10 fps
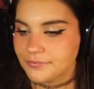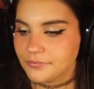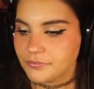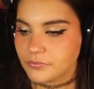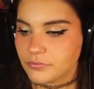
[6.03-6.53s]

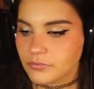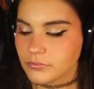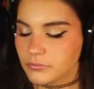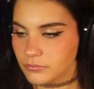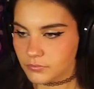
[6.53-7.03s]

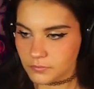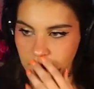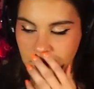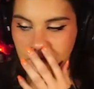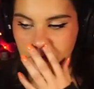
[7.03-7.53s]

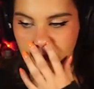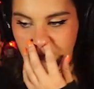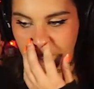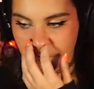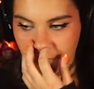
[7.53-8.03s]

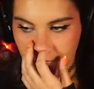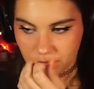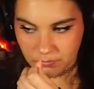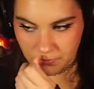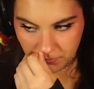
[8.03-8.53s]

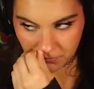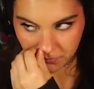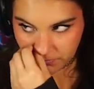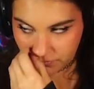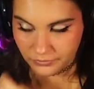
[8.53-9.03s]

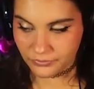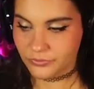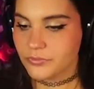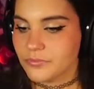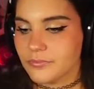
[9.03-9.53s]

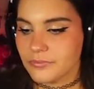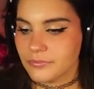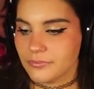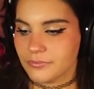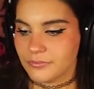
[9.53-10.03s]

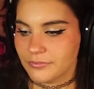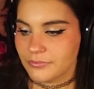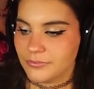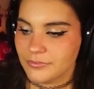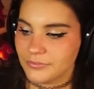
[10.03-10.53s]

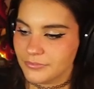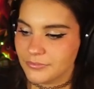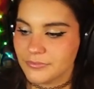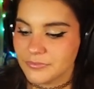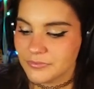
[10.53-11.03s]

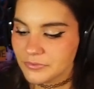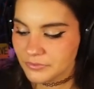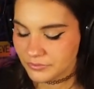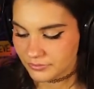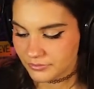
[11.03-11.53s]

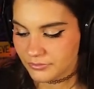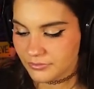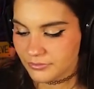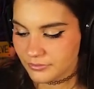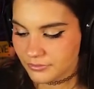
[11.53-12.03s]

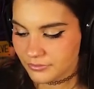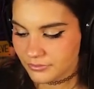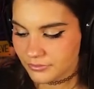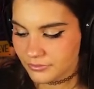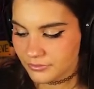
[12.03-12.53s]

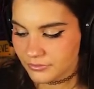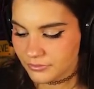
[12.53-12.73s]
No words are spoken by the person on screen.